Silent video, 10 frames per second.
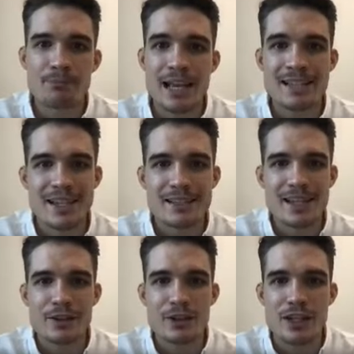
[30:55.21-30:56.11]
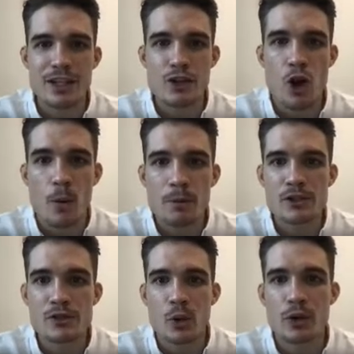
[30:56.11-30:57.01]
He says that the
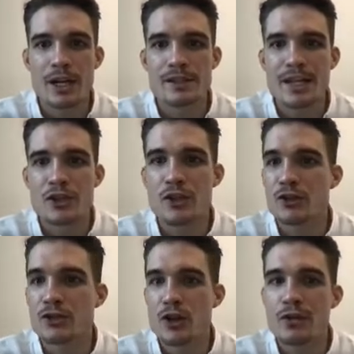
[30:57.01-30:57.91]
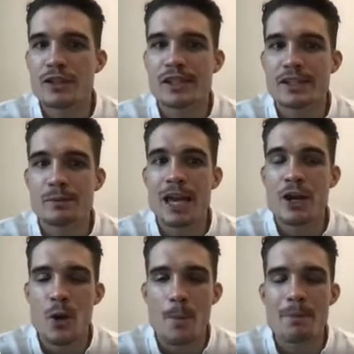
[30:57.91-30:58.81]
communist organization, the Soviet system,
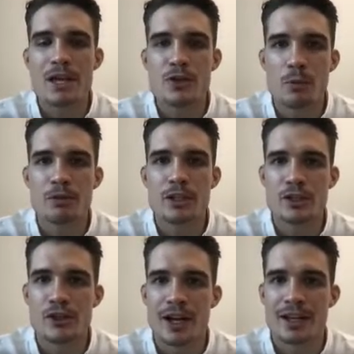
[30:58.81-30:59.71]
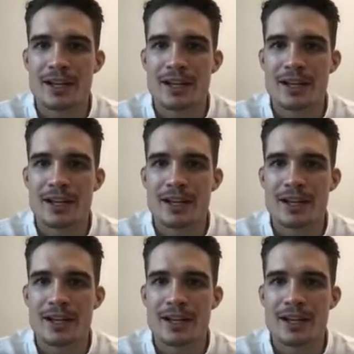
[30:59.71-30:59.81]
cannot be adopted in China.